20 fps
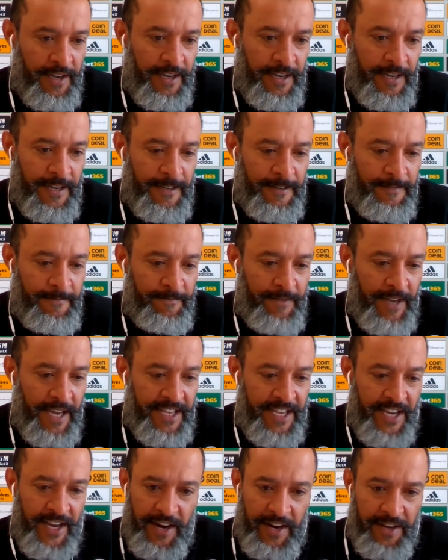
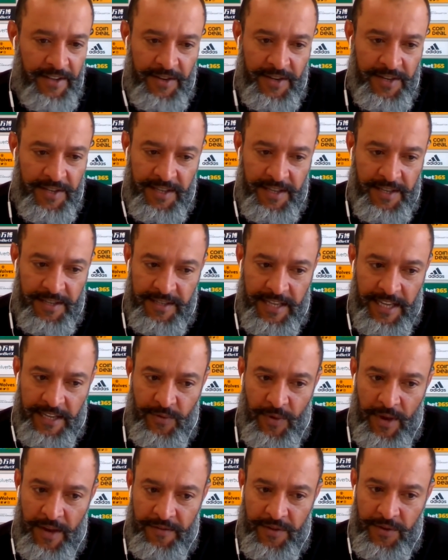And characteristics
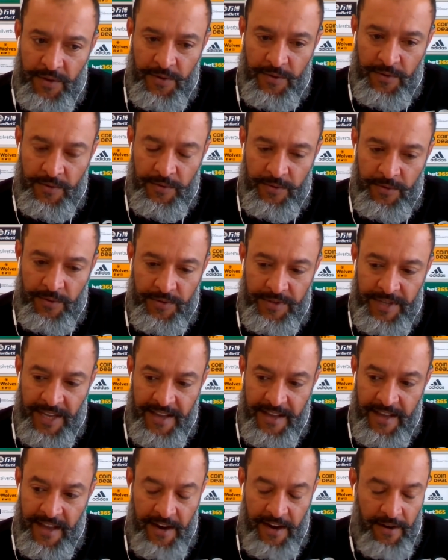that you have to
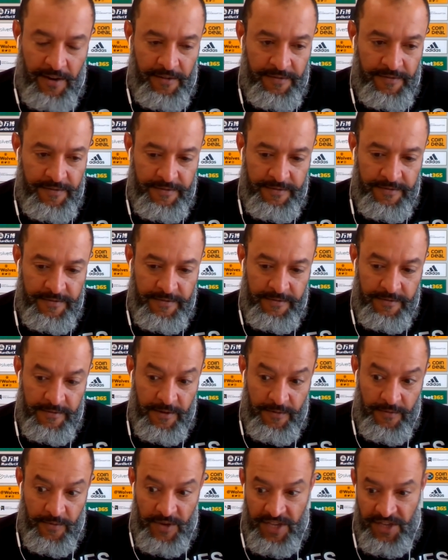take care of
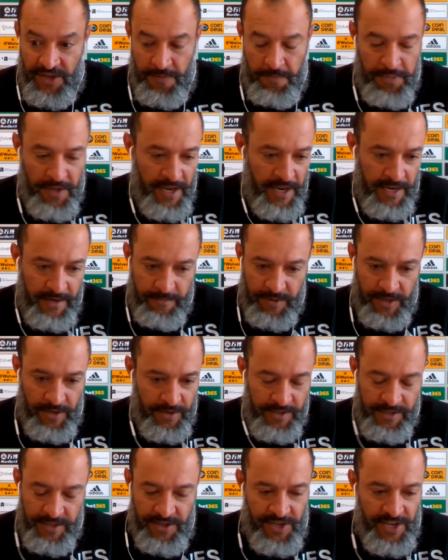each player,
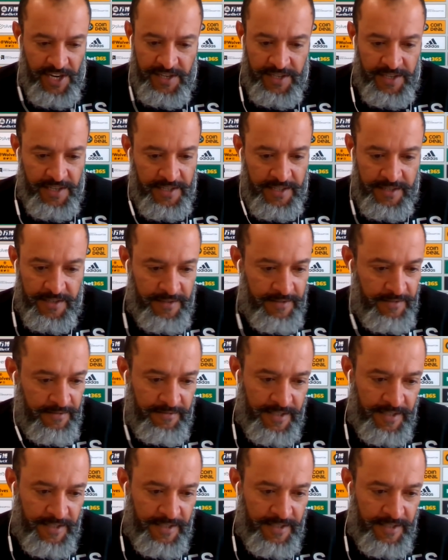because it changes.